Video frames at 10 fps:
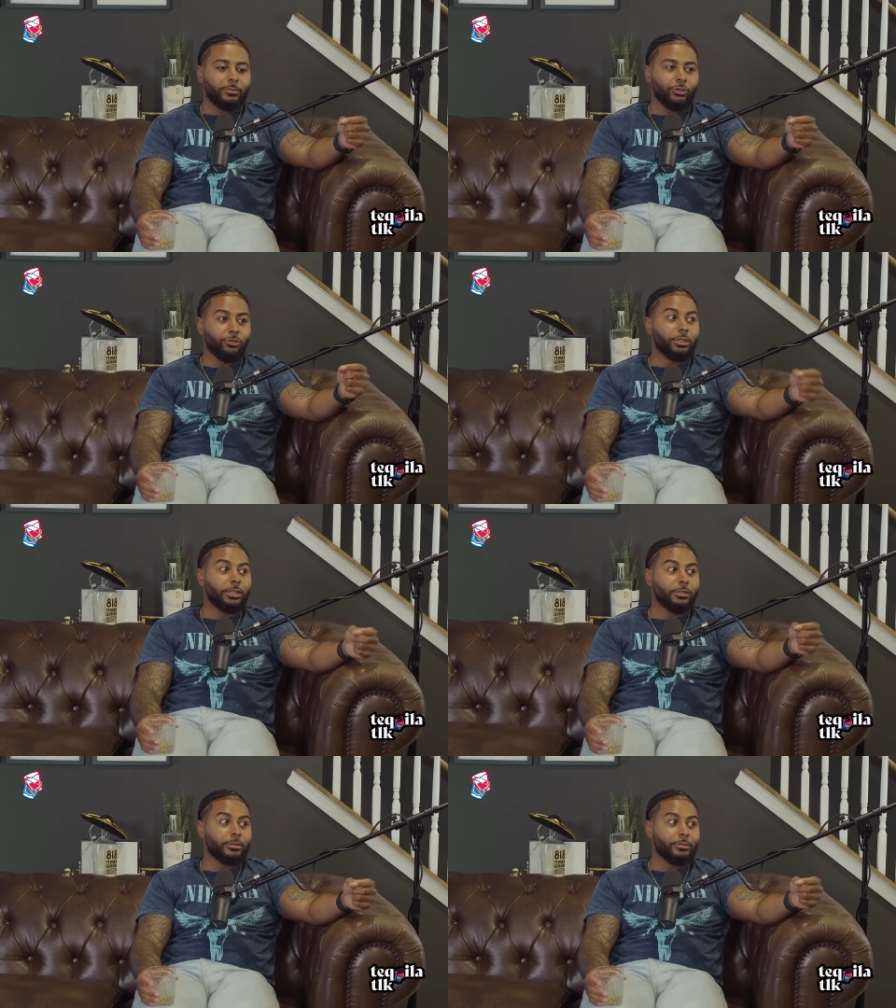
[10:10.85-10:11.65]
Druid
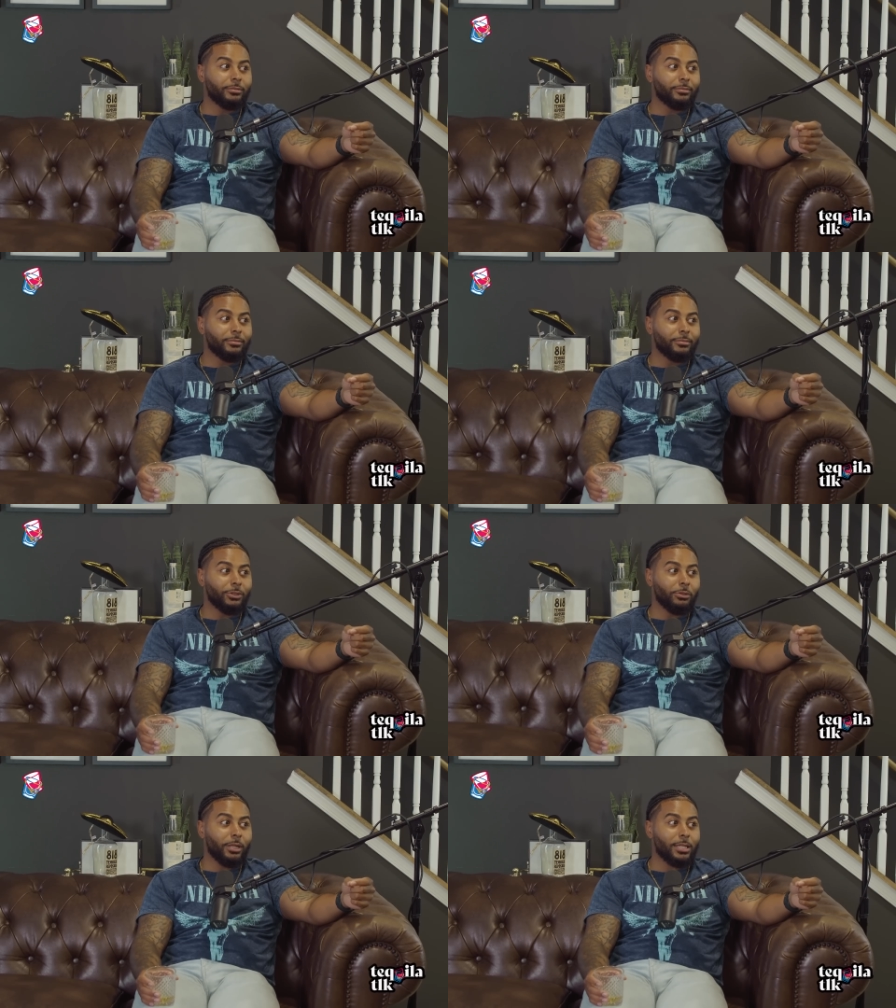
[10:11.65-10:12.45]
Hill.
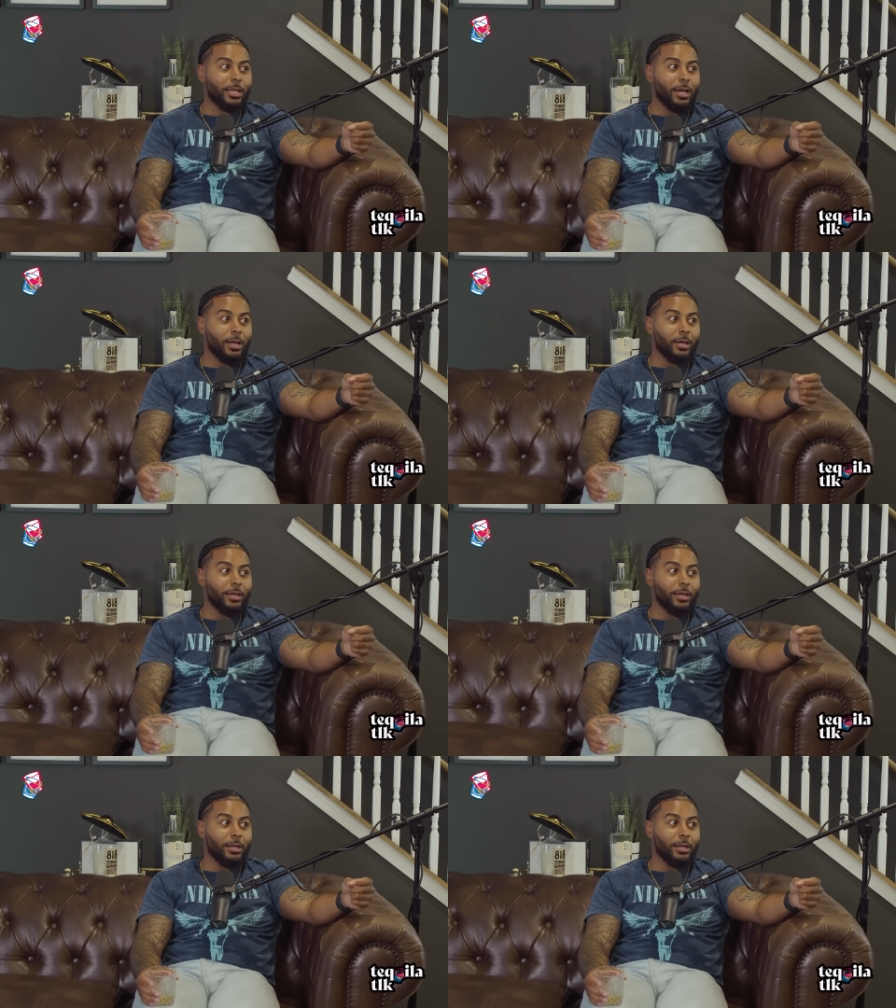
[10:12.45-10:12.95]
You know where that's at?